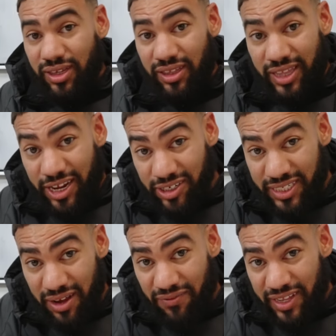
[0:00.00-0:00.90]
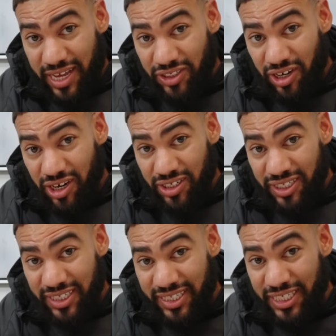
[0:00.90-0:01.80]
Letter sound
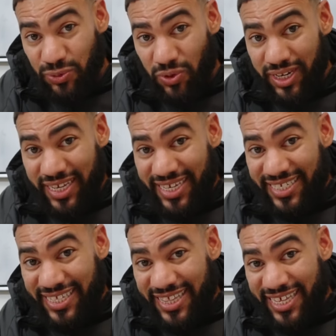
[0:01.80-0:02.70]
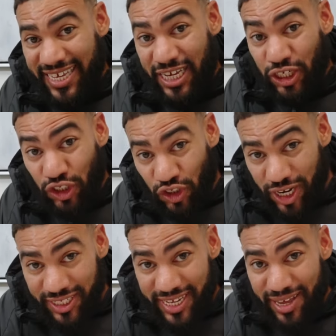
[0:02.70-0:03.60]
flashcards. This one is the
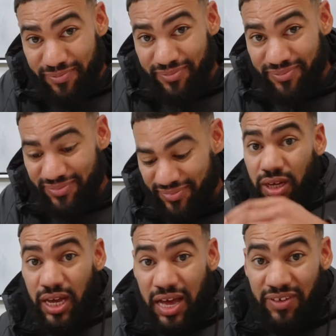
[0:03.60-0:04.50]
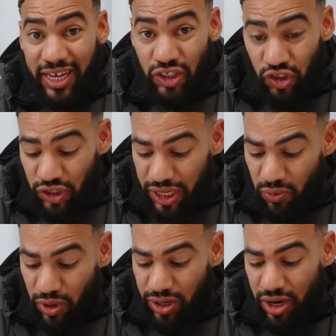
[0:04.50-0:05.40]
truck set. I've got tricky
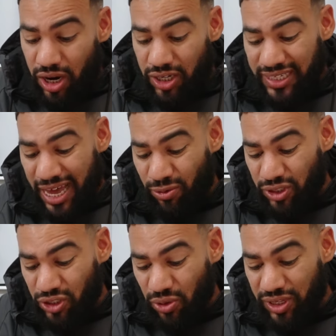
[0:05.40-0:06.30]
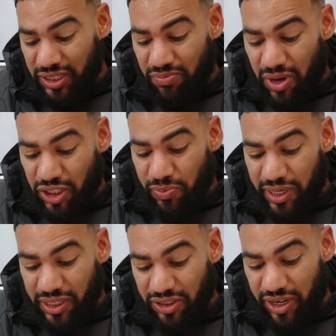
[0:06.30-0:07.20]
word cards. I don't show these much
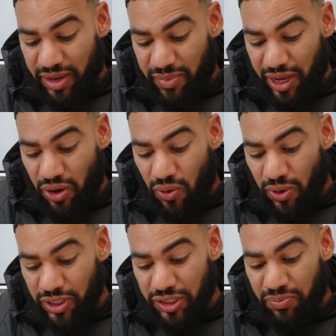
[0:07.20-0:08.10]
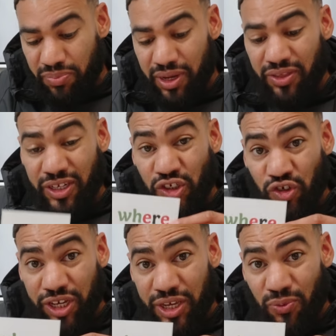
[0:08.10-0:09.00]
because they're in my course, but the
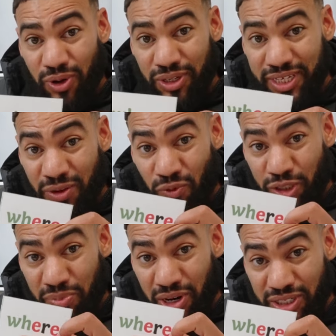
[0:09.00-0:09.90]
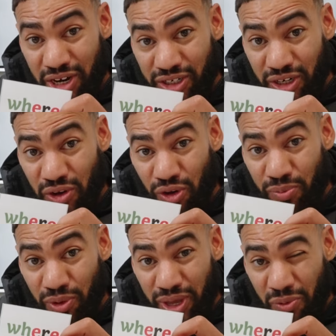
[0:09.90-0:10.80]
tricky words and which parts are
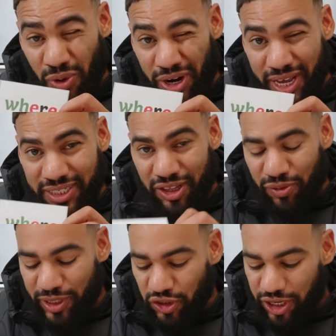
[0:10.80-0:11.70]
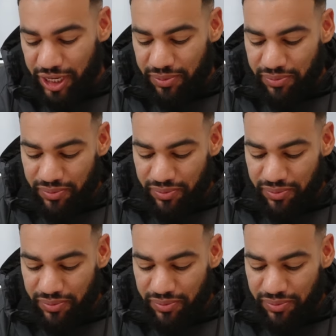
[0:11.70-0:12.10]
decodable and where it gets a little bit tricky.